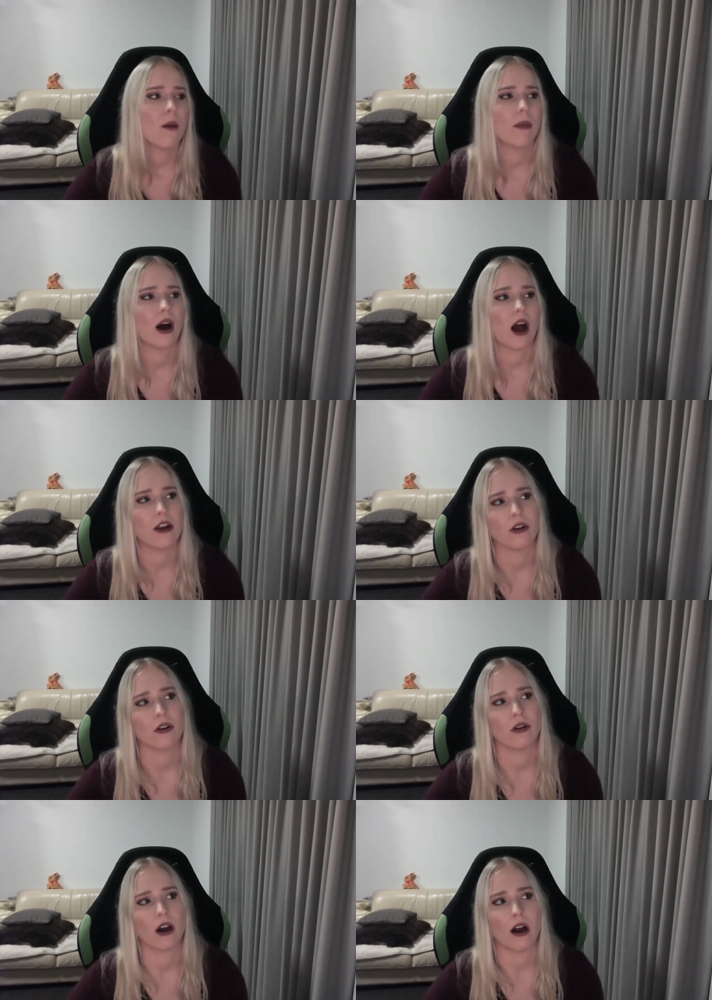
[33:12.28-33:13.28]
but I know
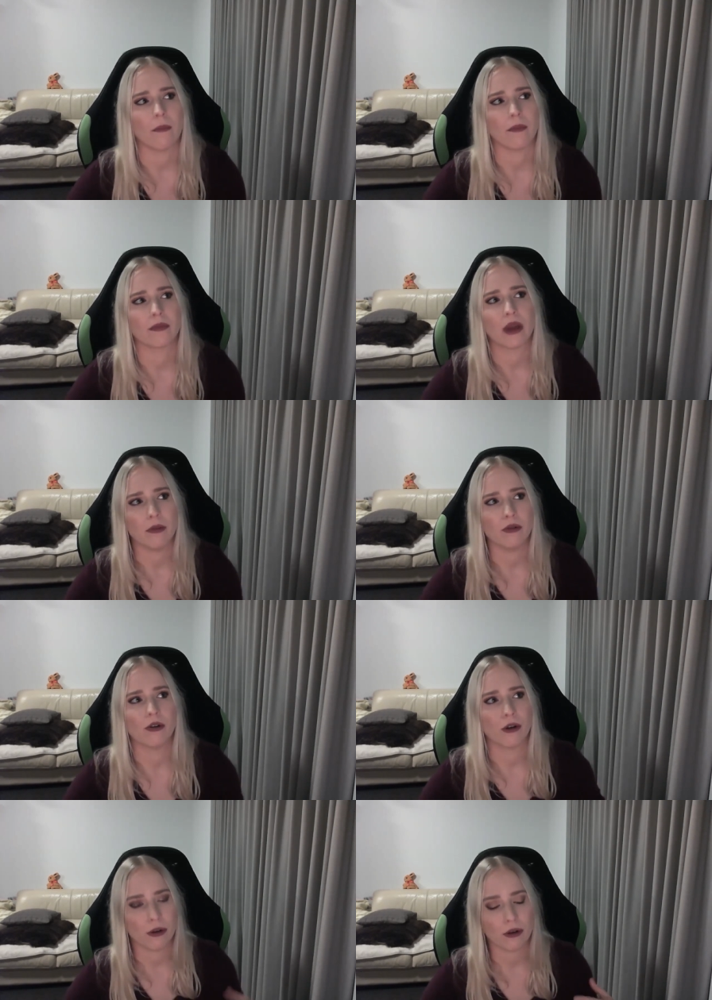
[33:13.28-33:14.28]
um, people
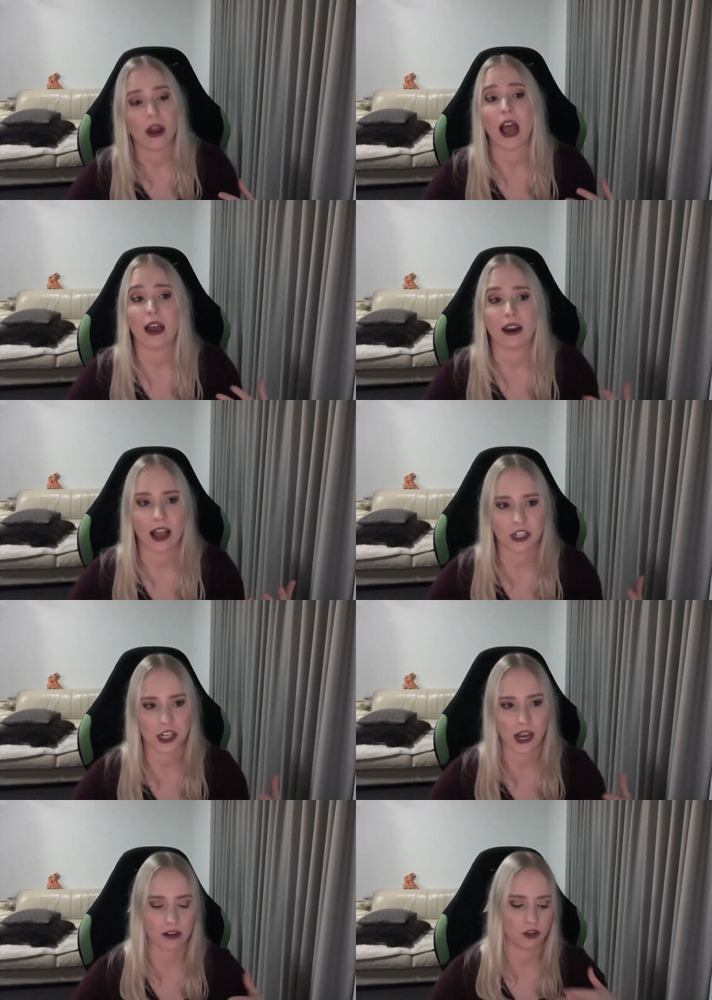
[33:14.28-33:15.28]
who had actually
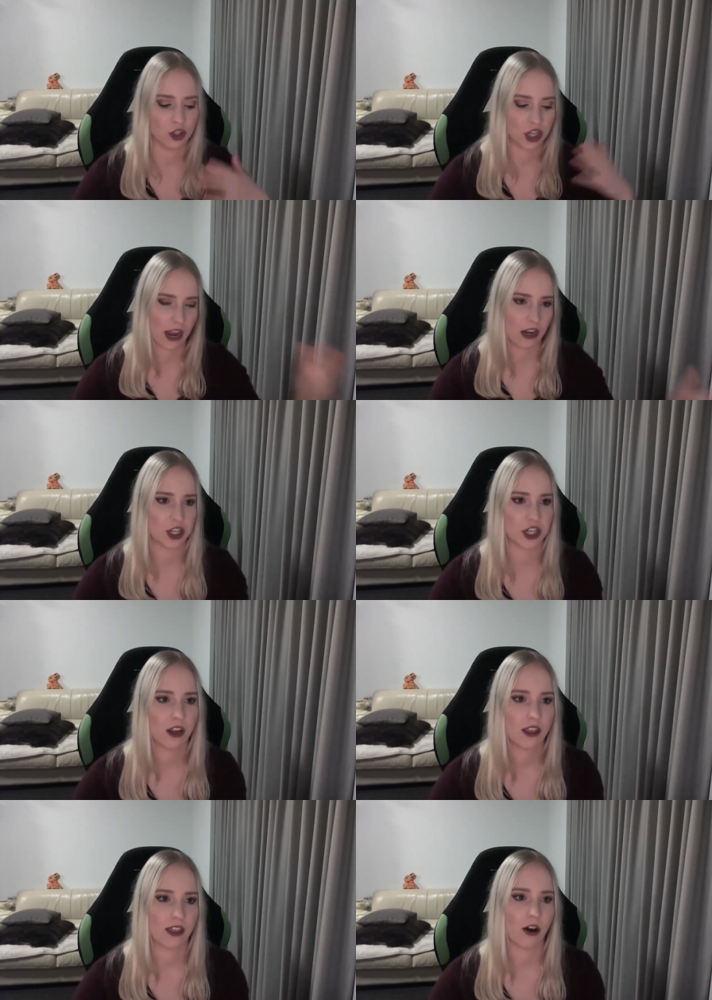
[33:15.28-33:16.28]
had to change
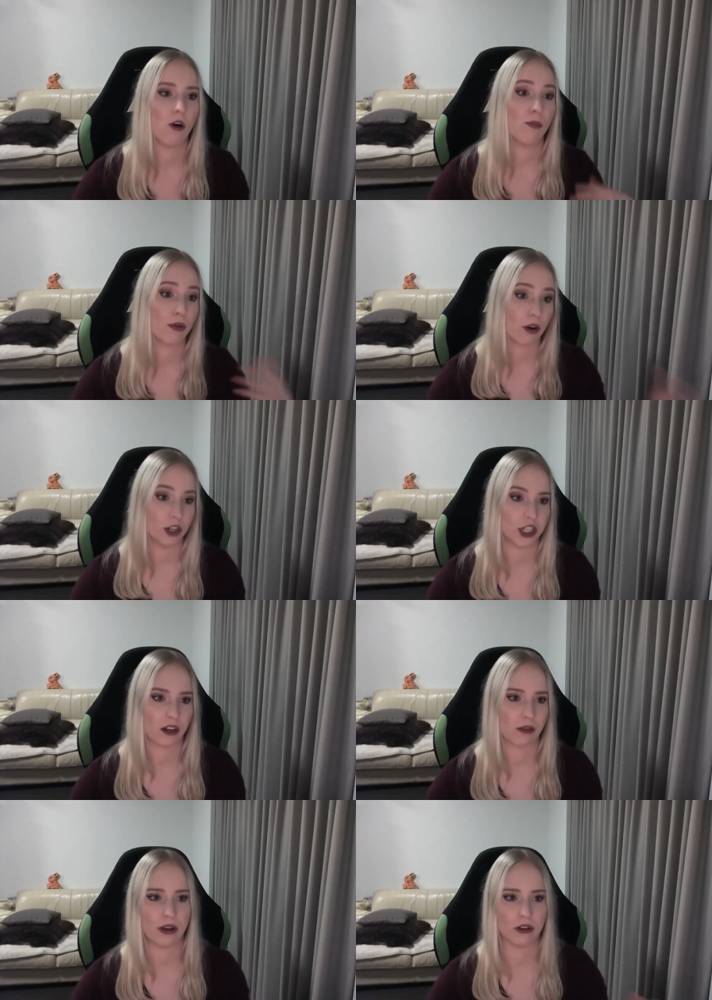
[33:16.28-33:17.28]
the whole
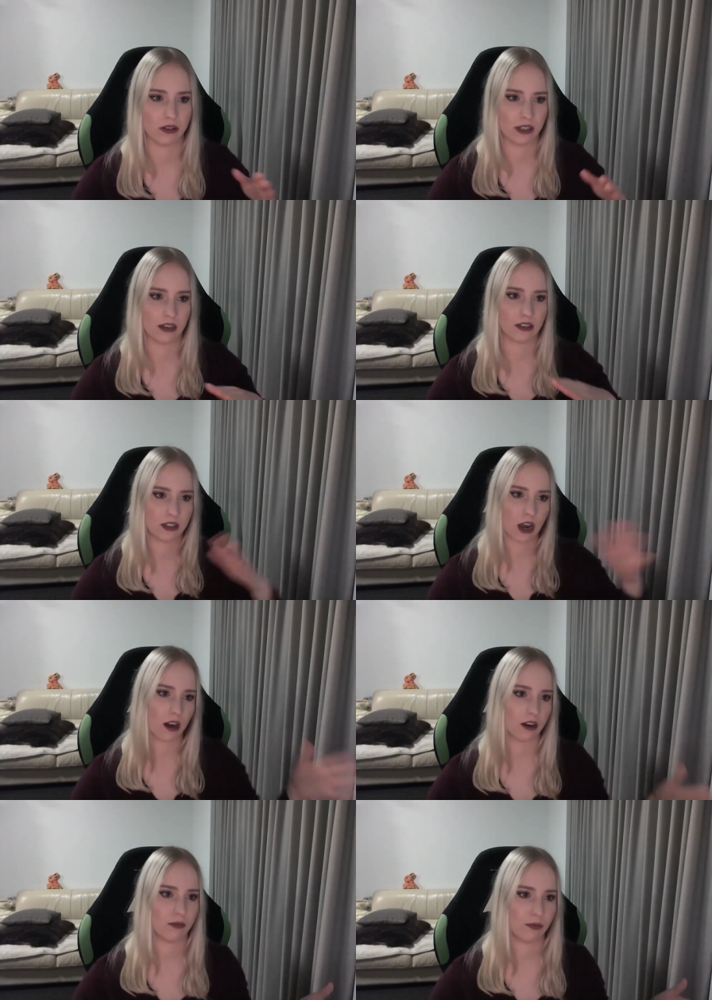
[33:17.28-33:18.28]
project because they
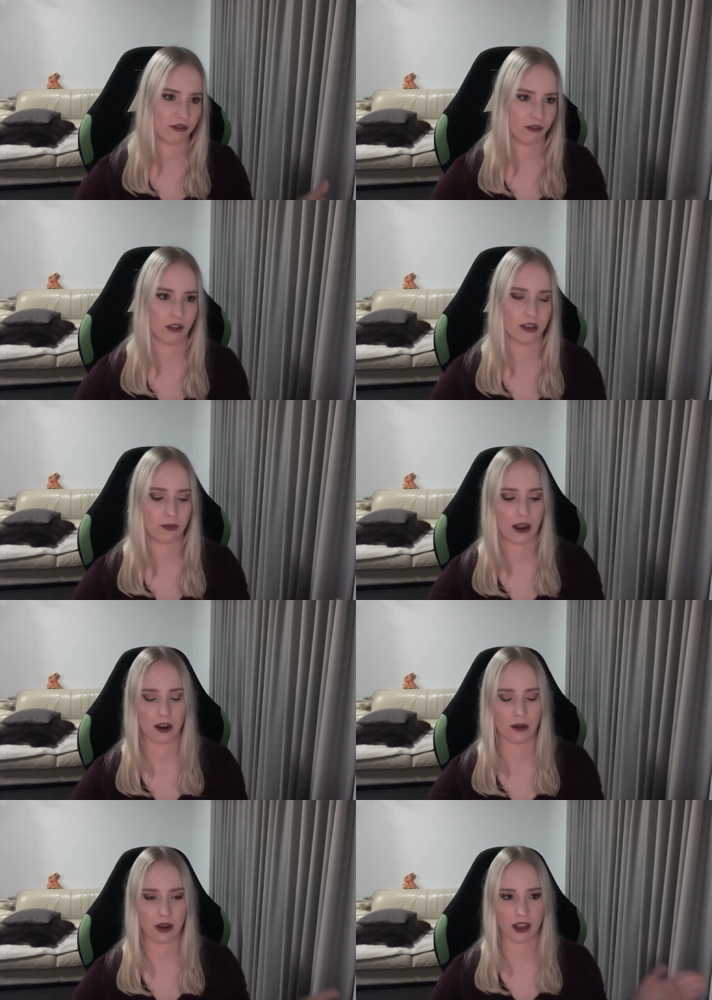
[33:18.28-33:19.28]
started before this
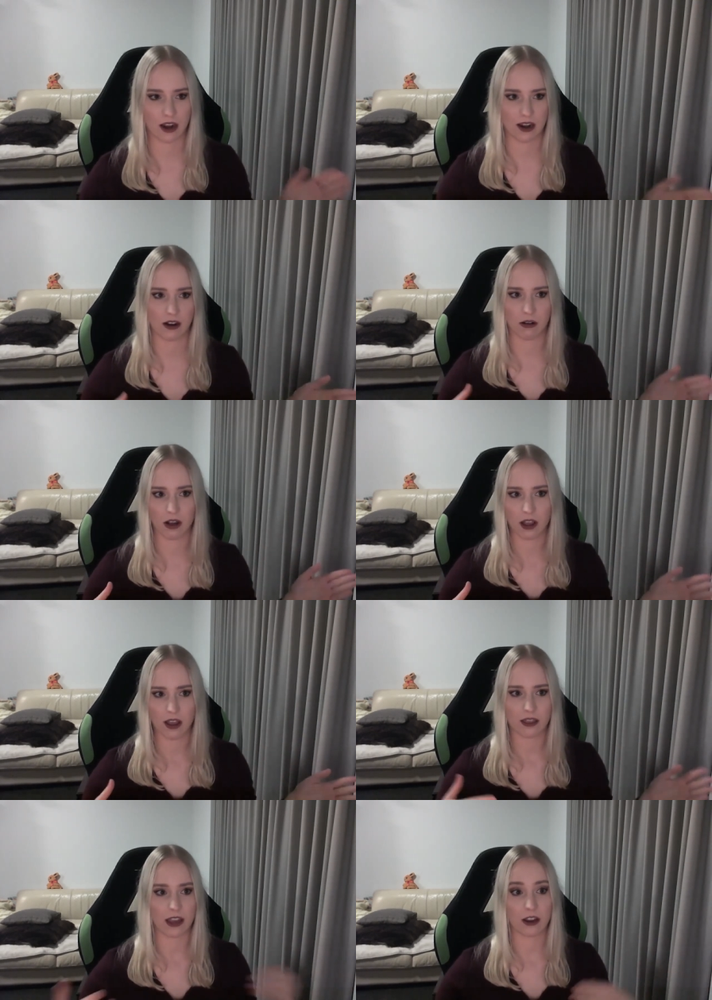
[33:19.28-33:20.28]
pandemic and now
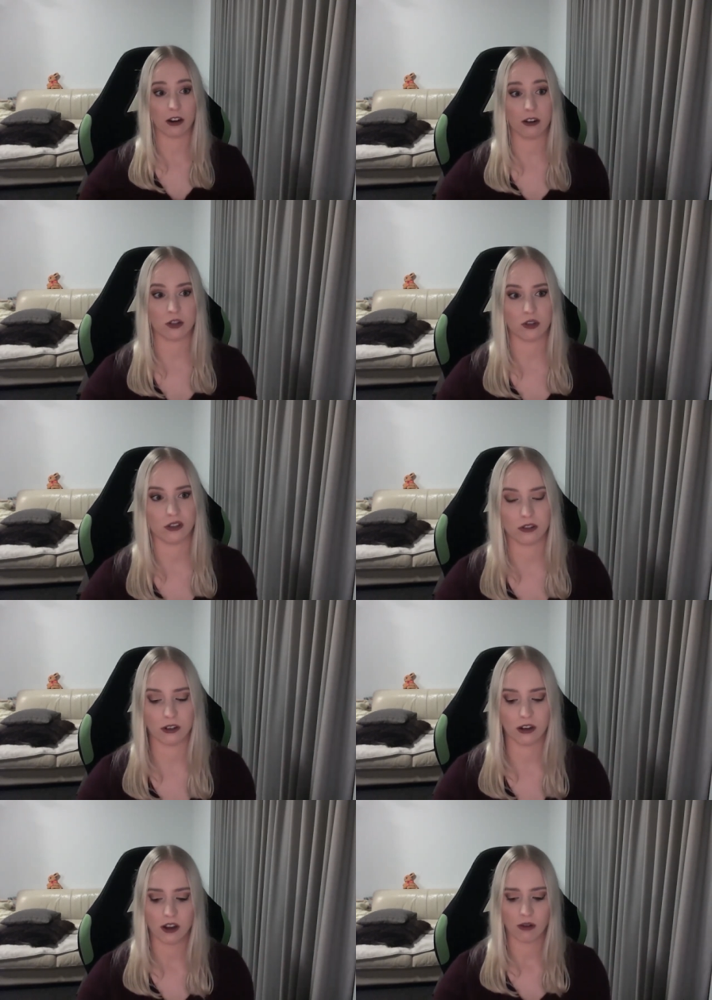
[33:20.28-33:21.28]
they cannot do
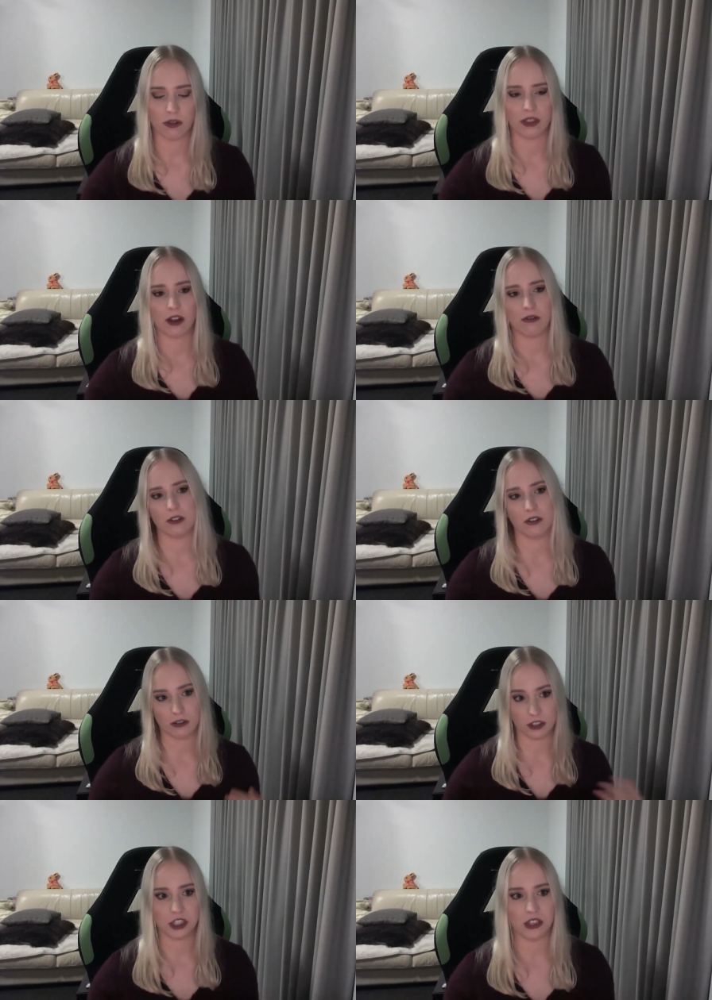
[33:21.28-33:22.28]
what they were
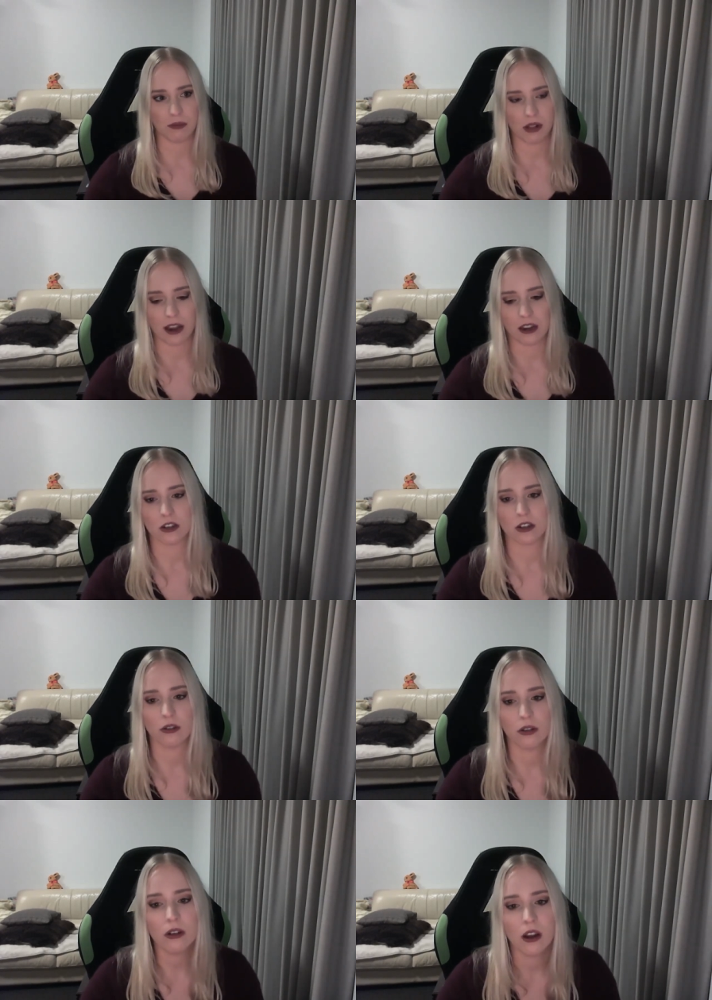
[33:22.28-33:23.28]
originally planning to
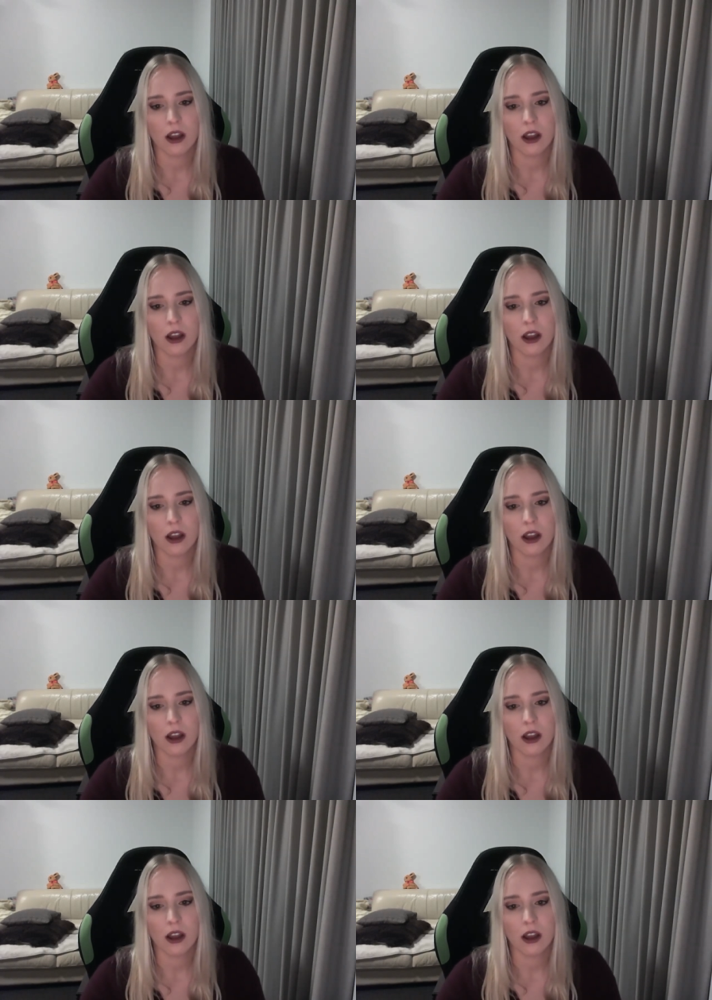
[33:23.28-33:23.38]
do